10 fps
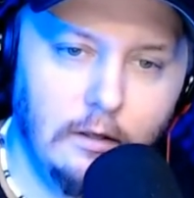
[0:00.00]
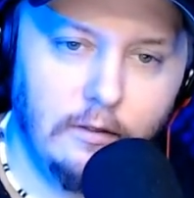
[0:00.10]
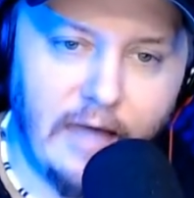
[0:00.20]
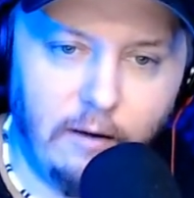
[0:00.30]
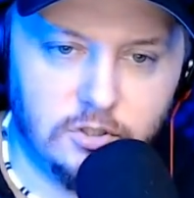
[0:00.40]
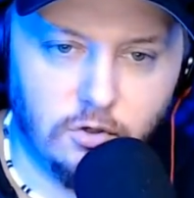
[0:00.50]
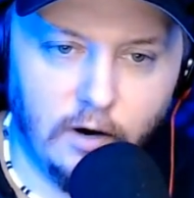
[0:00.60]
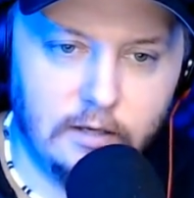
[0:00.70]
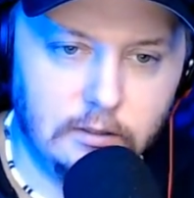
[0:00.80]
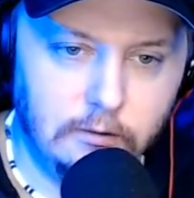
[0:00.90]
That was
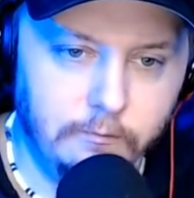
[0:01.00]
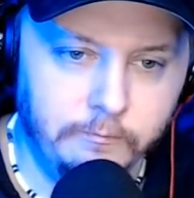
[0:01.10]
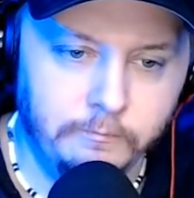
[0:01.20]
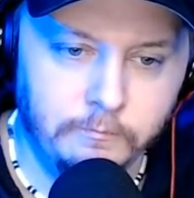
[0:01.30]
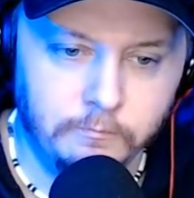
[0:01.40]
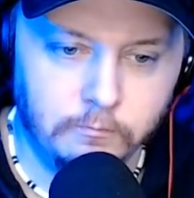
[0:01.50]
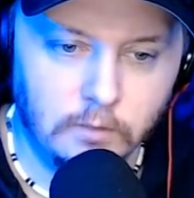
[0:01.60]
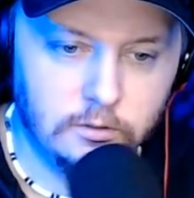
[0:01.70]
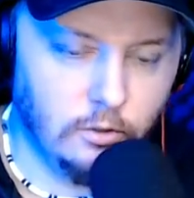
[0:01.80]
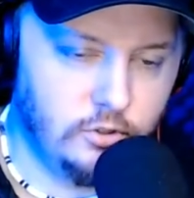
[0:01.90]
crazy.
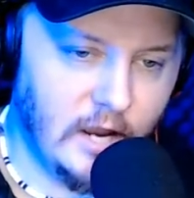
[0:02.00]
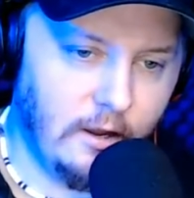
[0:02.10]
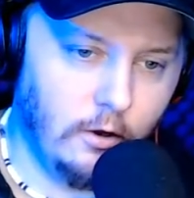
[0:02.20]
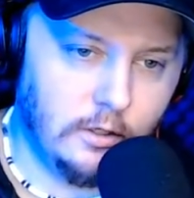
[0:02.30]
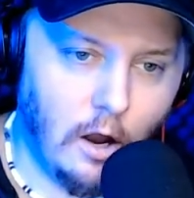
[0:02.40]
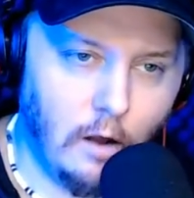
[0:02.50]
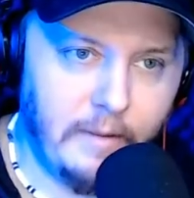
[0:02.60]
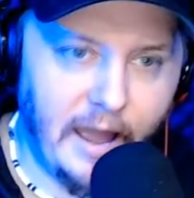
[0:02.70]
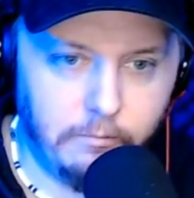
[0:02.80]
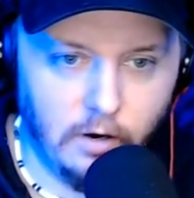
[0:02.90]
So, Jay Hood, call
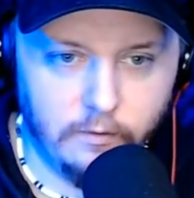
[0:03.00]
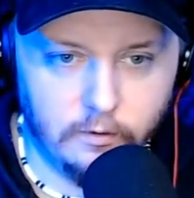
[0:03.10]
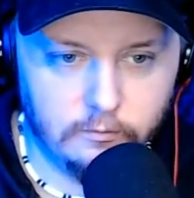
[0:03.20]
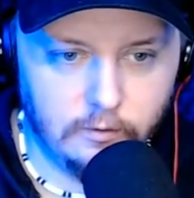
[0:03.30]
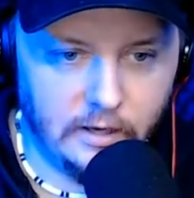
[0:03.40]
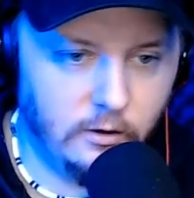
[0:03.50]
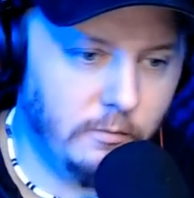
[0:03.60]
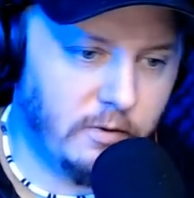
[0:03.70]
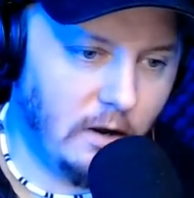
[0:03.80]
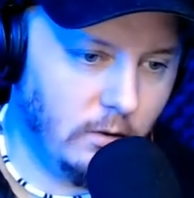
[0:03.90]
back, brother. I know
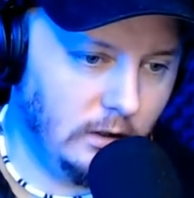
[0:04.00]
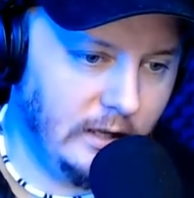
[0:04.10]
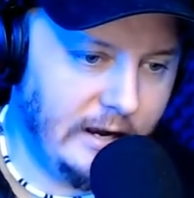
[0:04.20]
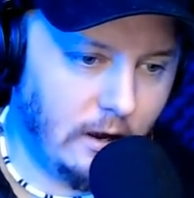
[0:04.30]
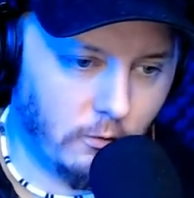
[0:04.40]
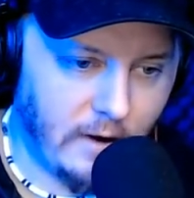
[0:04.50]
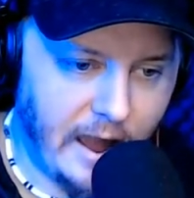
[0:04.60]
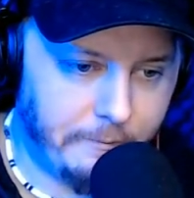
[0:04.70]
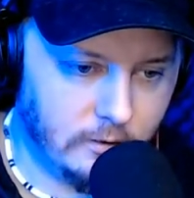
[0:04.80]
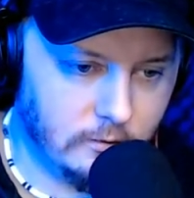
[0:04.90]
you probably want to lay down a
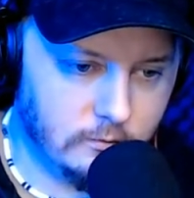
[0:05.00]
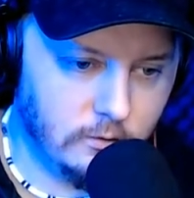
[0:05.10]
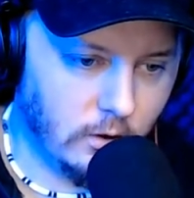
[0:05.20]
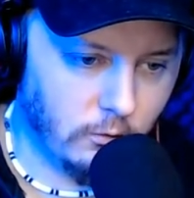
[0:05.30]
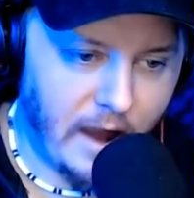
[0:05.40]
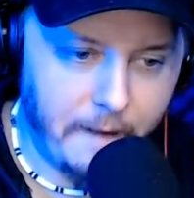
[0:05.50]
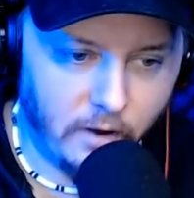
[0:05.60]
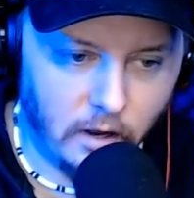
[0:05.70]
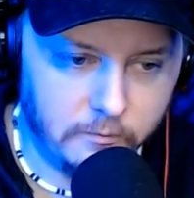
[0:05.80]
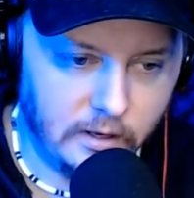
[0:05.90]
rap or you want to rap
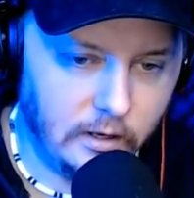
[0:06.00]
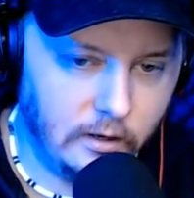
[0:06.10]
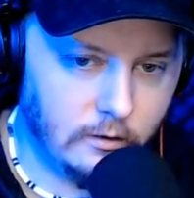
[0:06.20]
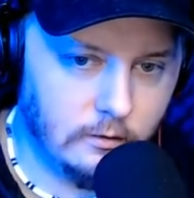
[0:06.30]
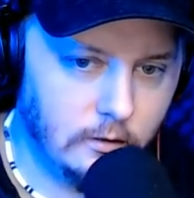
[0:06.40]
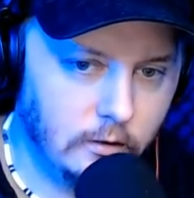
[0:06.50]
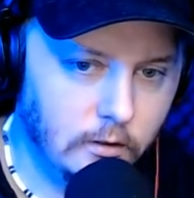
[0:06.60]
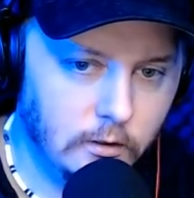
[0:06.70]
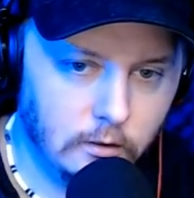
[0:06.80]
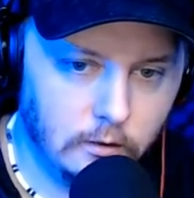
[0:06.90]
on me or,
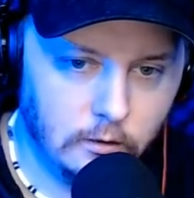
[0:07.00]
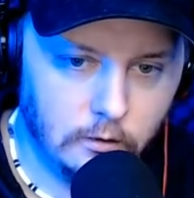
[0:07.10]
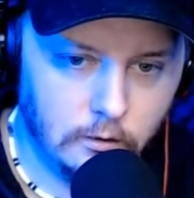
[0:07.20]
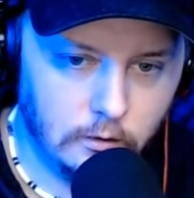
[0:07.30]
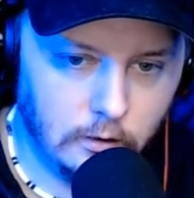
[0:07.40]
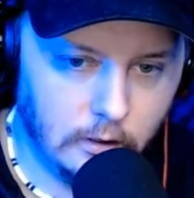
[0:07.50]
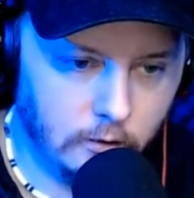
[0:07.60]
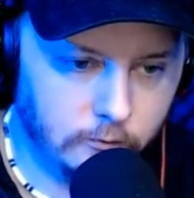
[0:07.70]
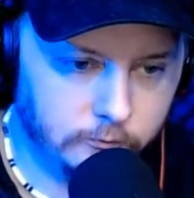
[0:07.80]
you know.